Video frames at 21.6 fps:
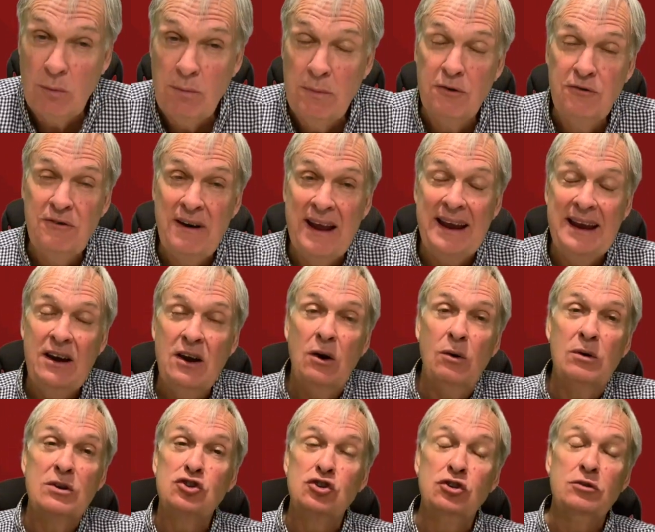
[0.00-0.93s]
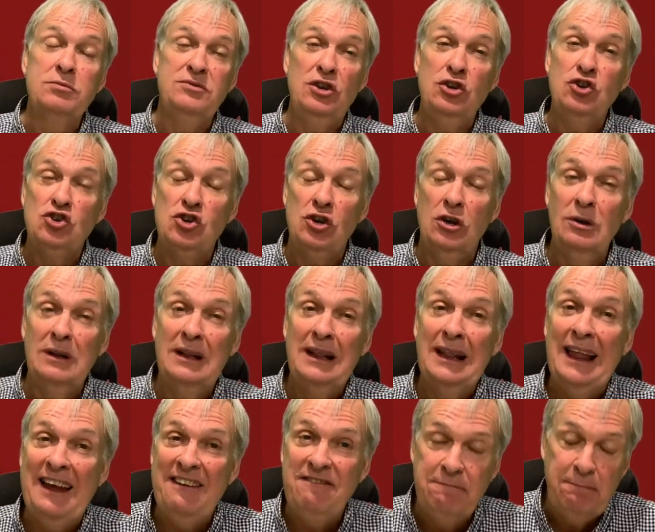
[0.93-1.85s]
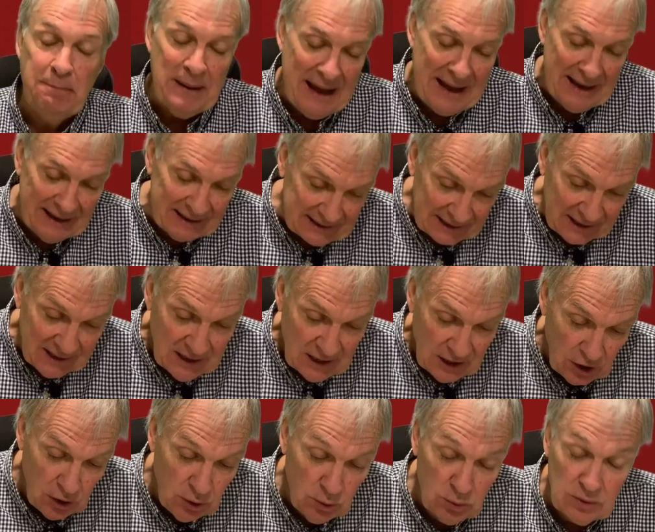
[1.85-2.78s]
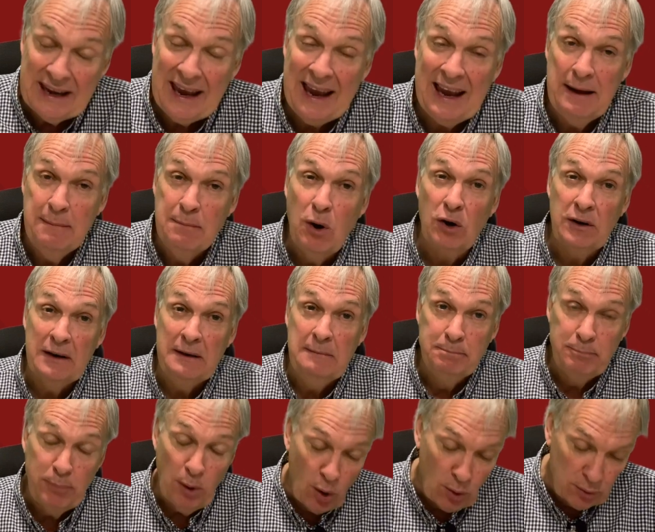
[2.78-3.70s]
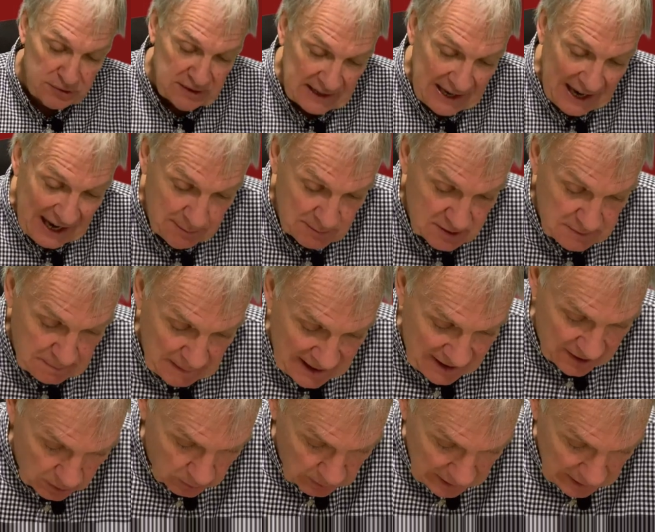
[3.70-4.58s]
Moreno, a substitute left back. who came on in both games, by the